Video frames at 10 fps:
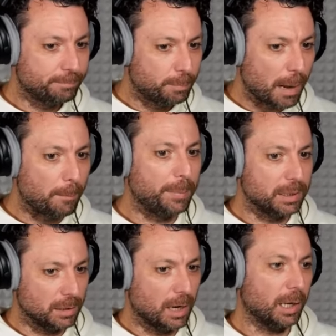pumping
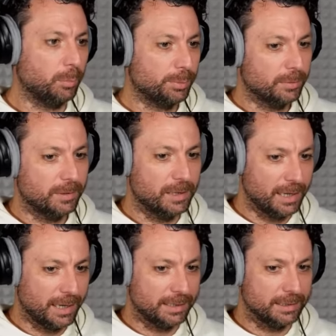the hype.
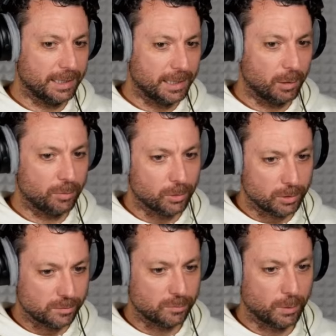And of
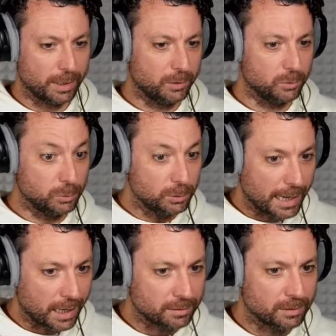course, when you do
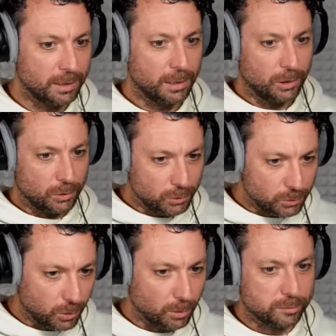that,
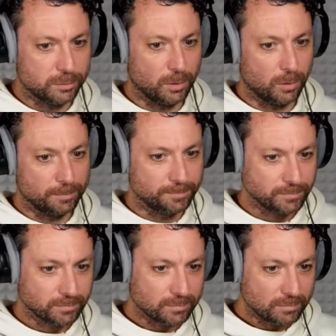you also,
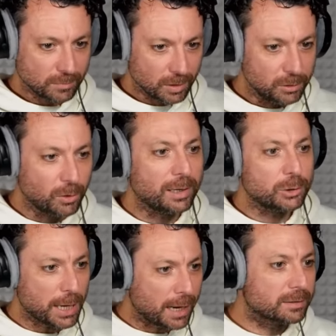
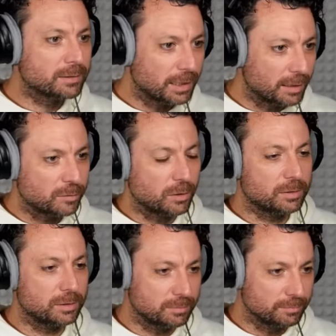attract a
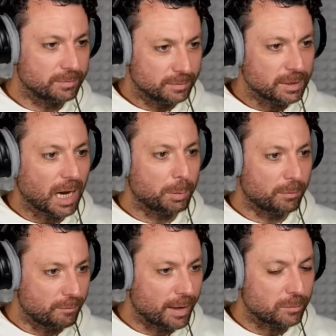certain type of
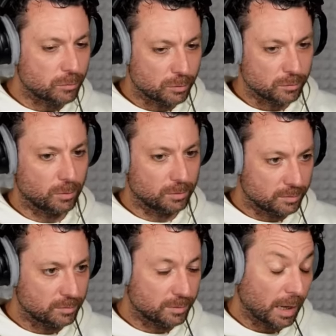investors or
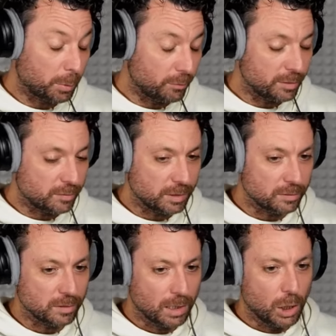type of
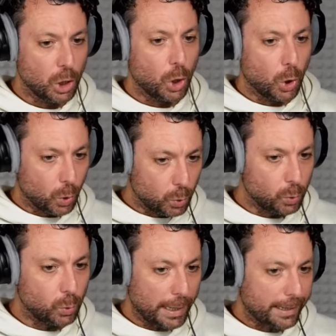VCs
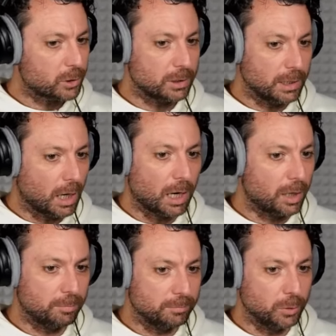who actually are,